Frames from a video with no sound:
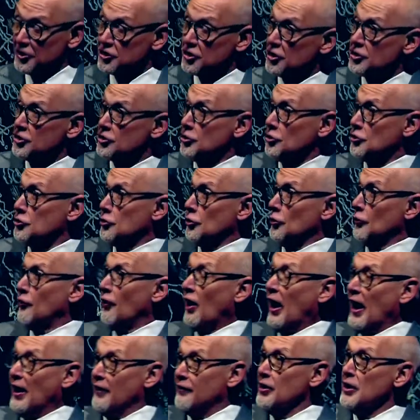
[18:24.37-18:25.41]
just to
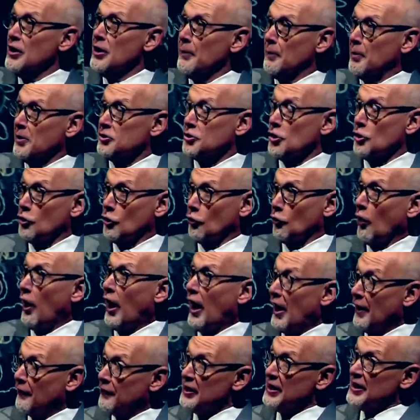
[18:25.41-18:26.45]
survive, but to
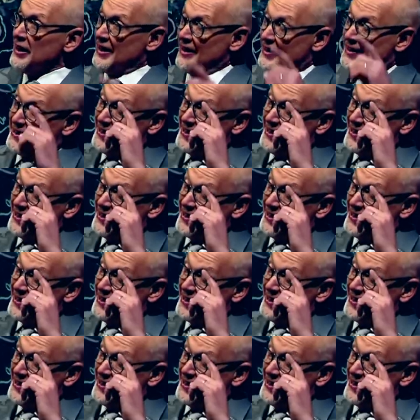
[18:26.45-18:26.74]
thrive, is